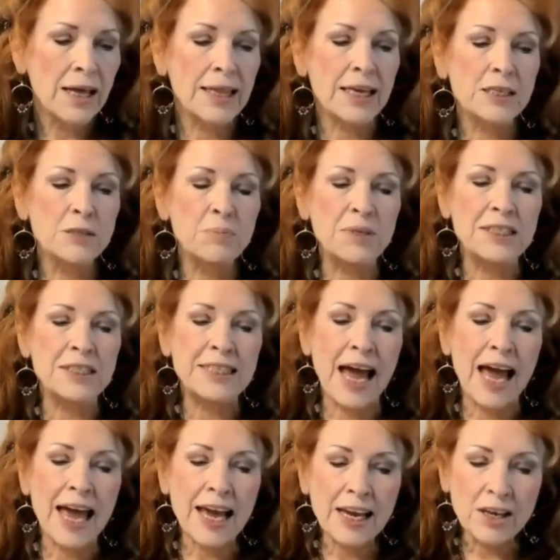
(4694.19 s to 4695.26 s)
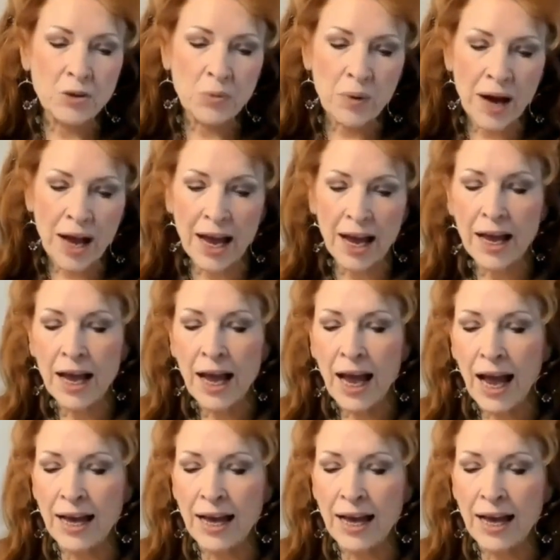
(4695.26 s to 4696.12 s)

that has been taken away.